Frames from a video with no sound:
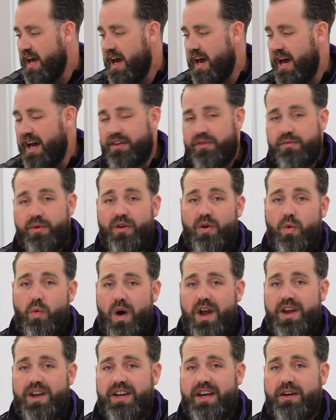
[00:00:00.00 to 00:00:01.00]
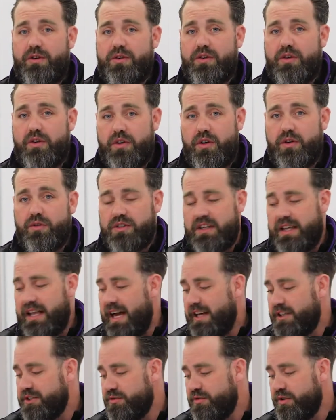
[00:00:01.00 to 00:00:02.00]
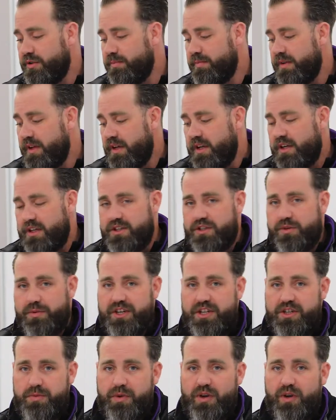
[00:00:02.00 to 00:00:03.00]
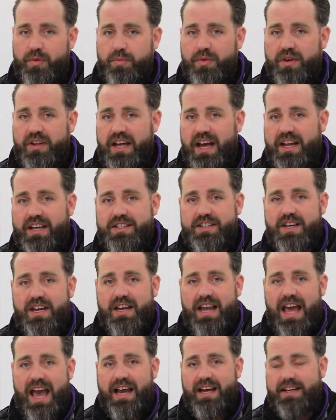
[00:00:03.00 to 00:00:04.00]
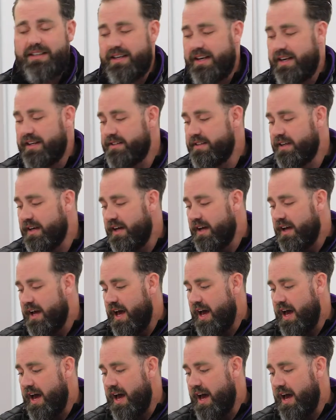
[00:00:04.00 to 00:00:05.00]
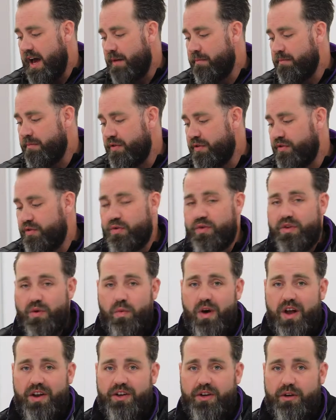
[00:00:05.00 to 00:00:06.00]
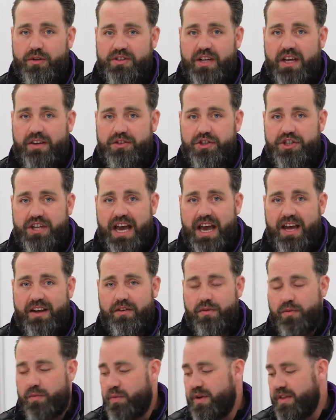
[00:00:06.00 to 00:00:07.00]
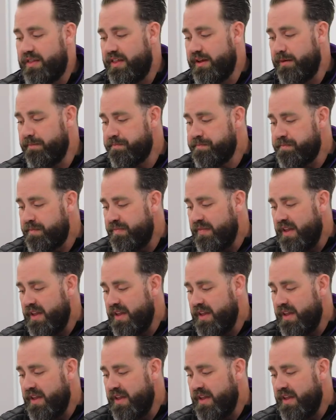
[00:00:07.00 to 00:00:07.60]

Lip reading: and we're a one-note classroom, so each pupil then is connected through the OneNote I've shared with them.